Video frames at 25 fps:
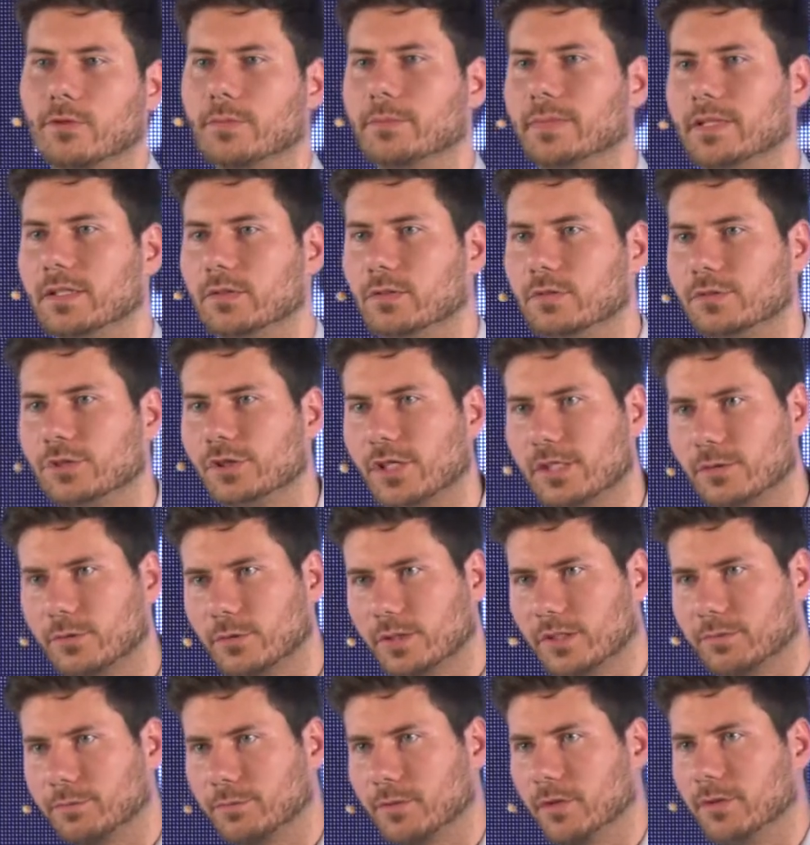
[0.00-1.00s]
it, to
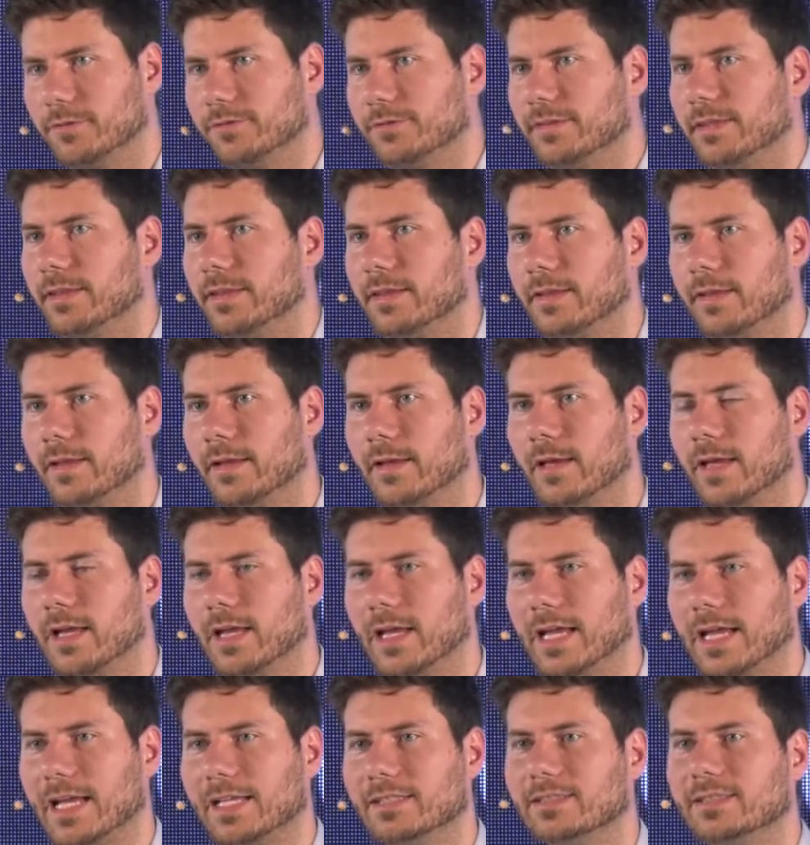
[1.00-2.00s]
generate profit.
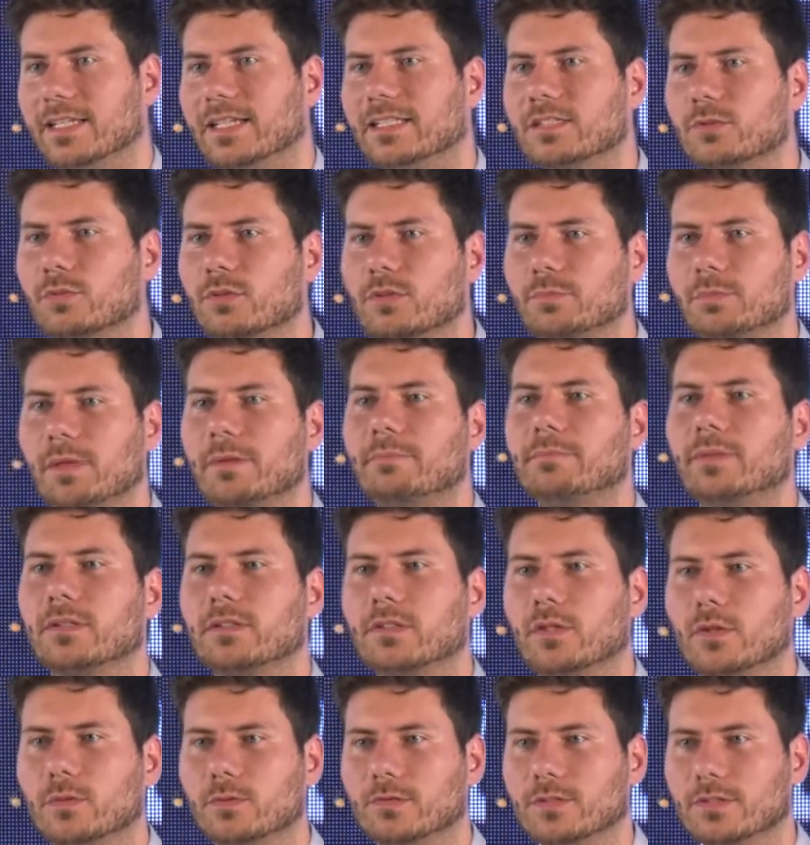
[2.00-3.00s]
And that's what people
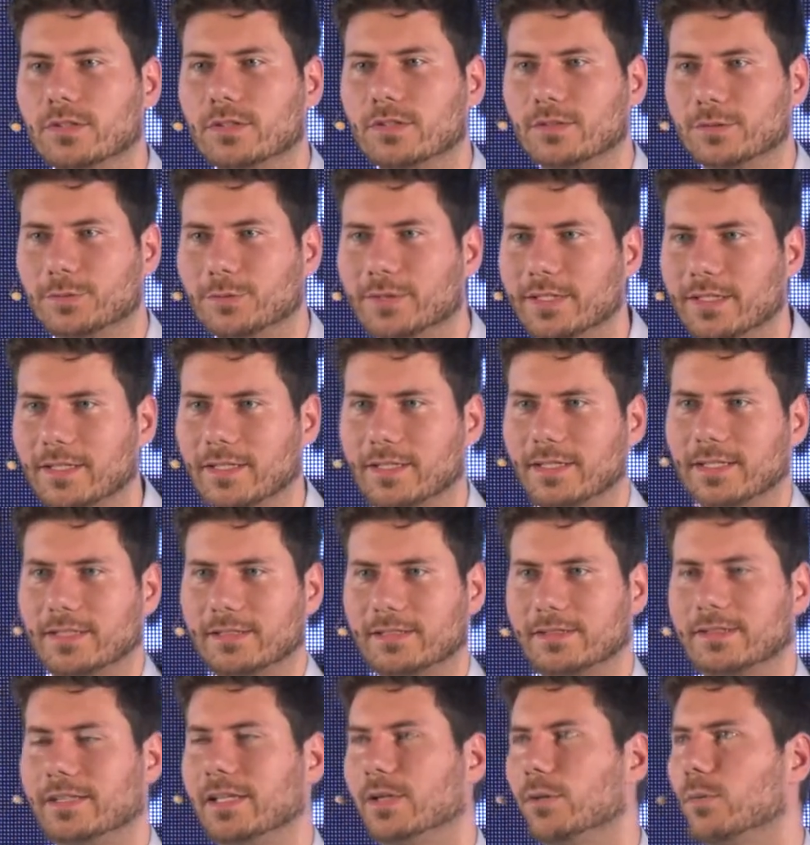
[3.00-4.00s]
don't
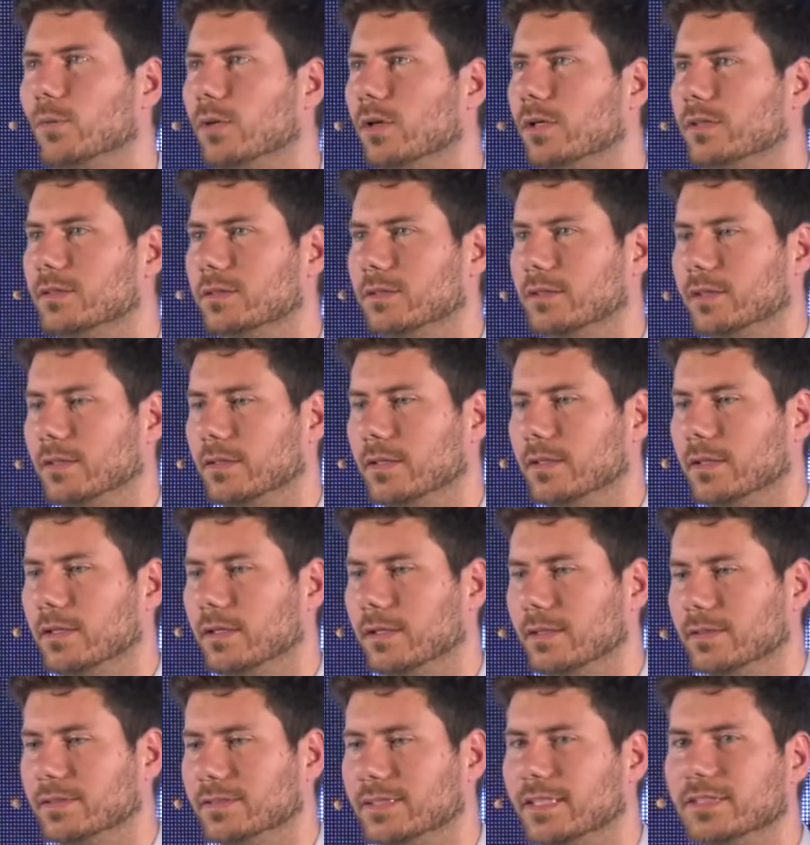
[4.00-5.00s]
realize. They
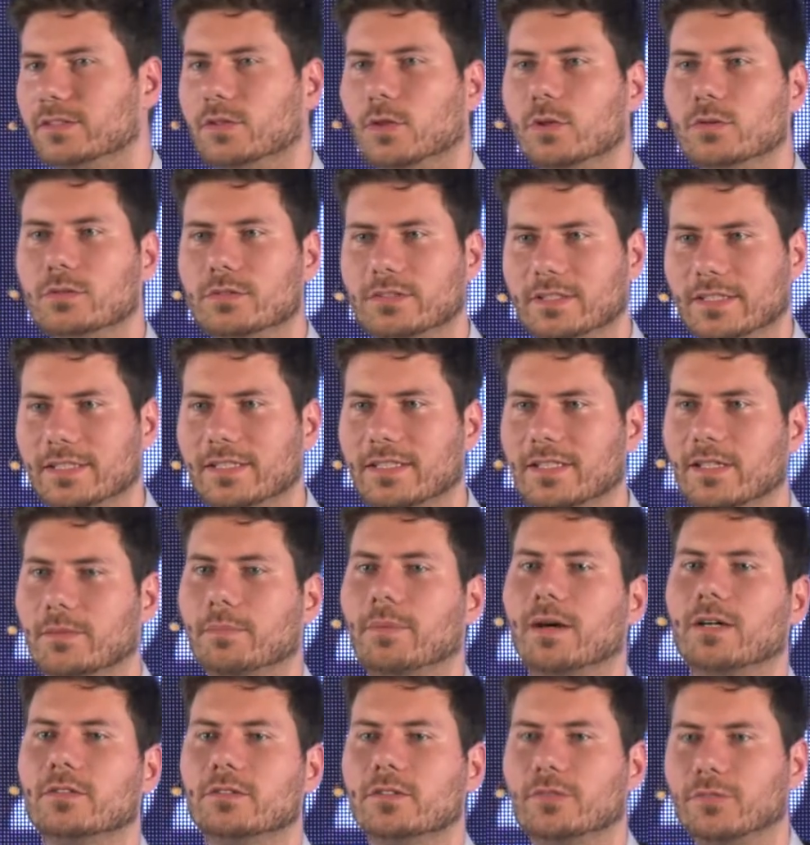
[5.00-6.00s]
don't think
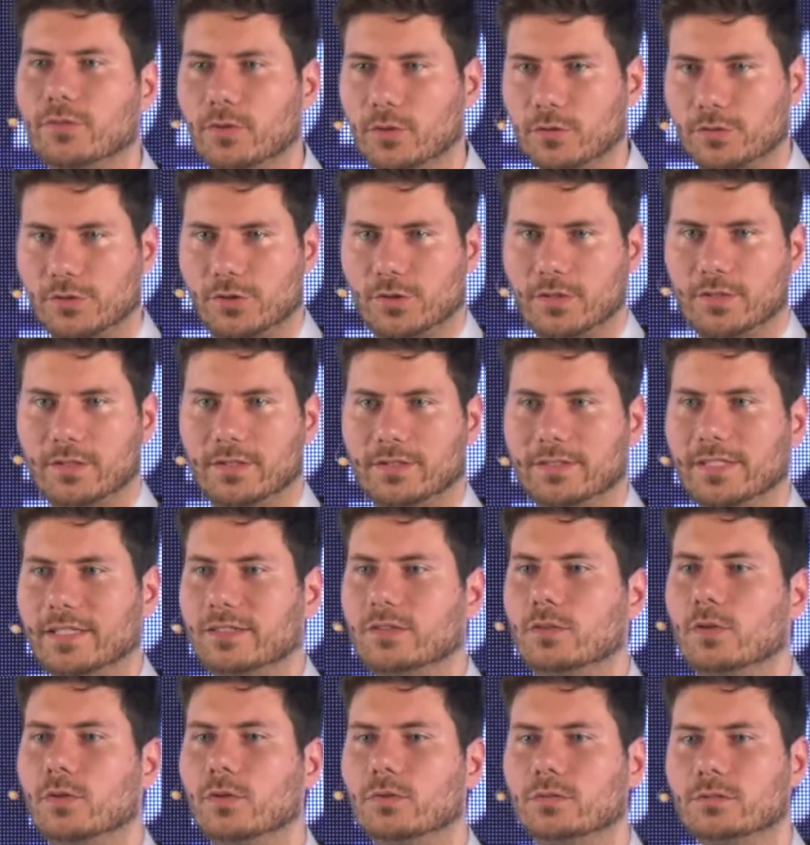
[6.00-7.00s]
about the future. They
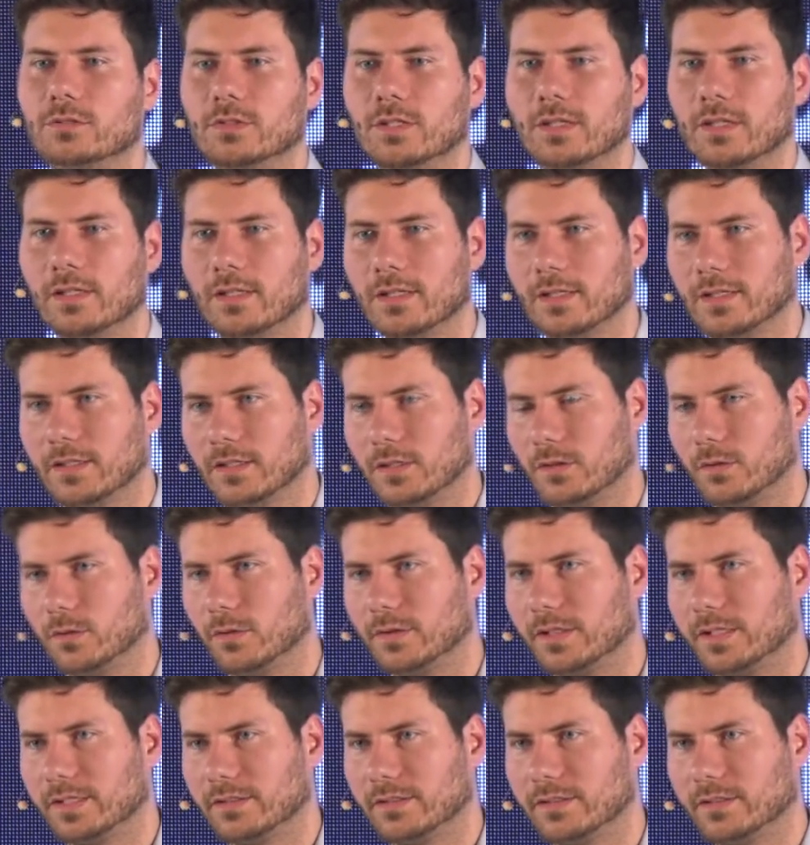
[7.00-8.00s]
don't
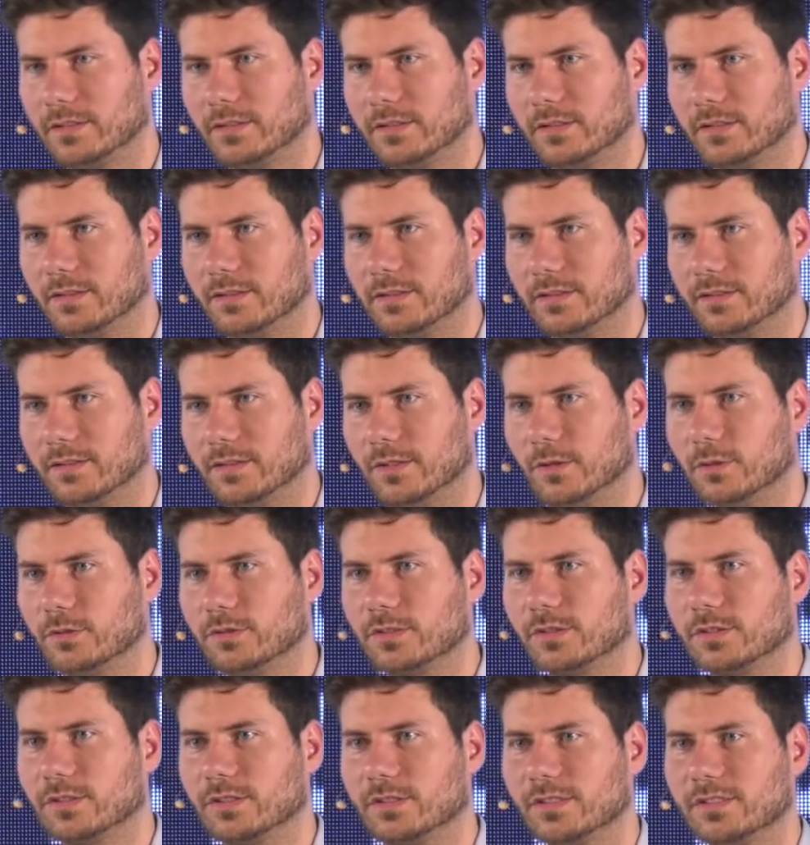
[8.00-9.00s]
look at
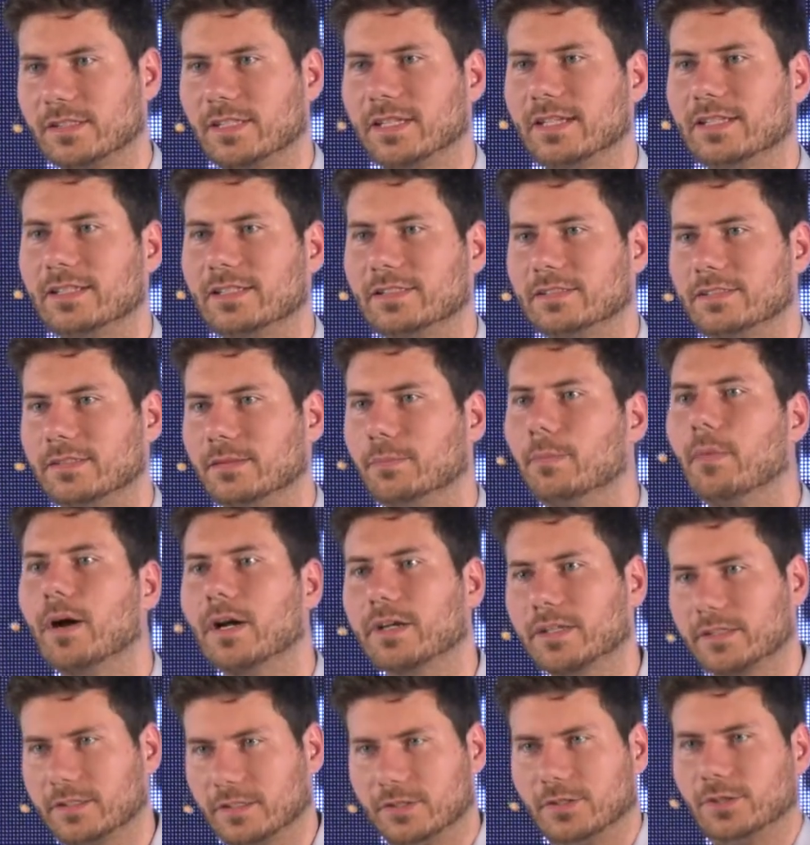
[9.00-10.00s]
users as a
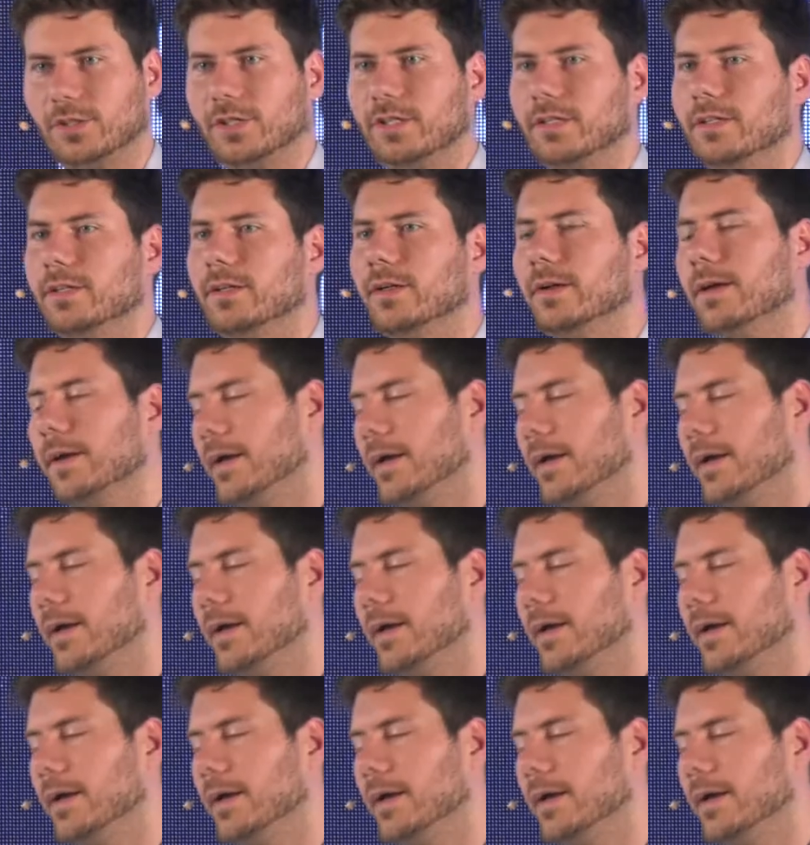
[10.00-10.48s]
market share.